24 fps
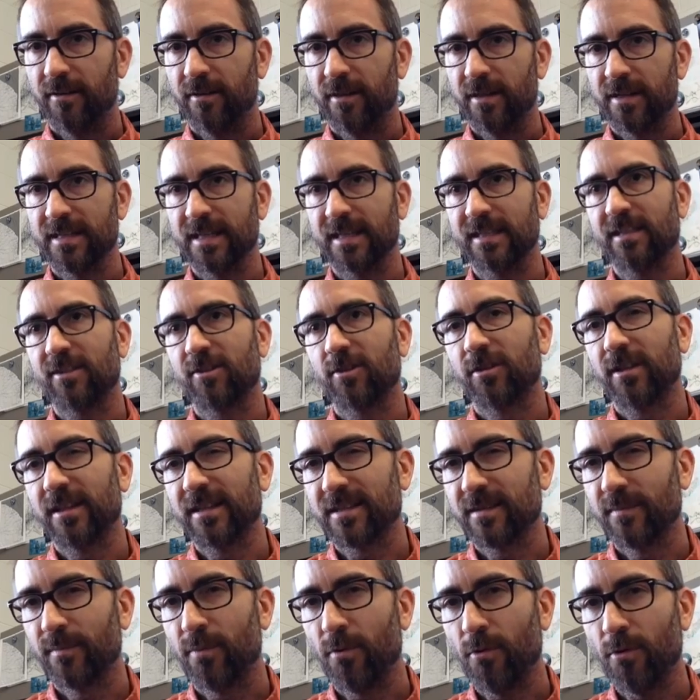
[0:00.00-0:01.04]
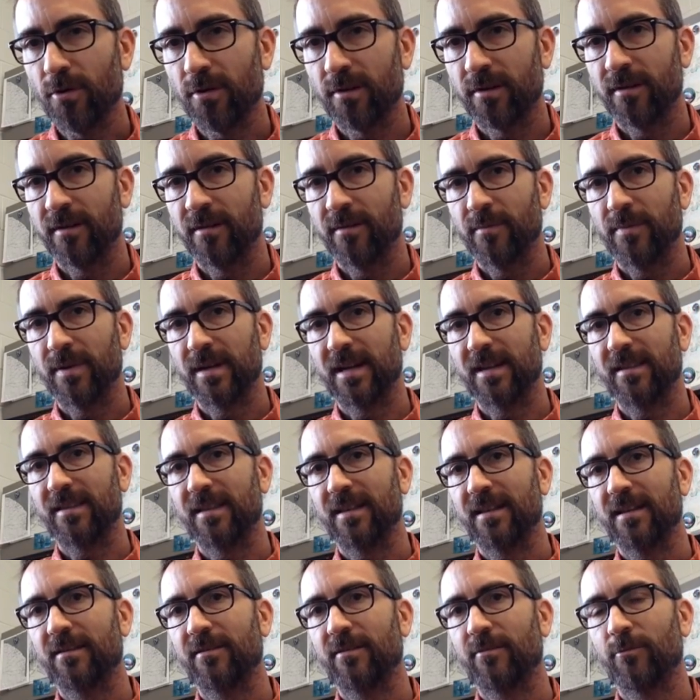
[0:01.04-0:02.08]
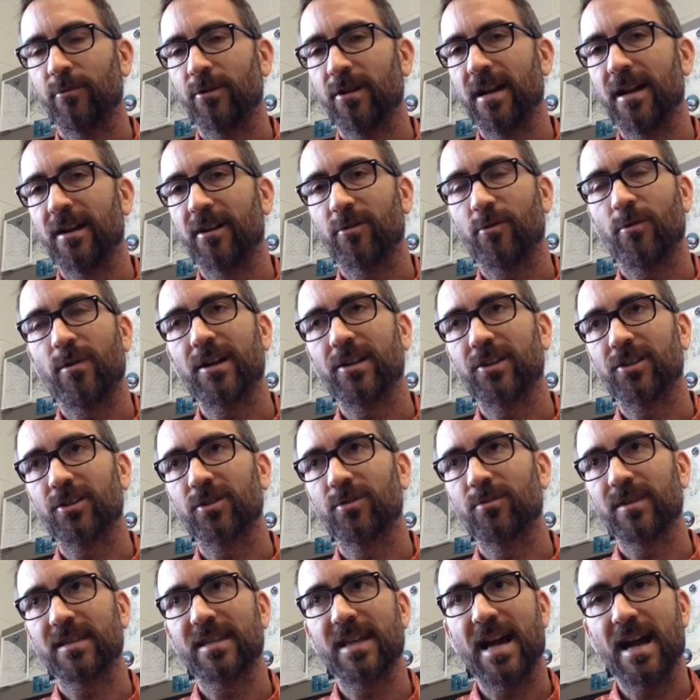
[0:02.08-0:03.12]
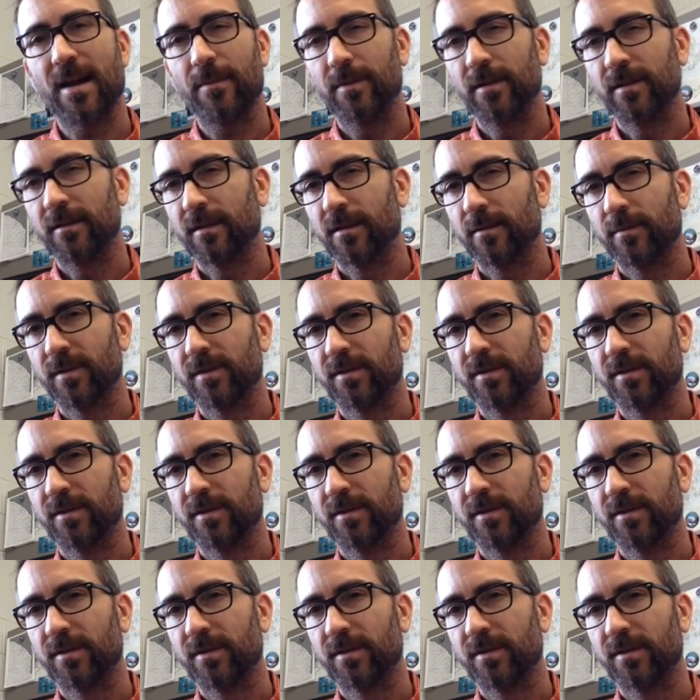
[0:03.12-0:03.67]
It's not that they're less important, but we're not quite sure what's happening there.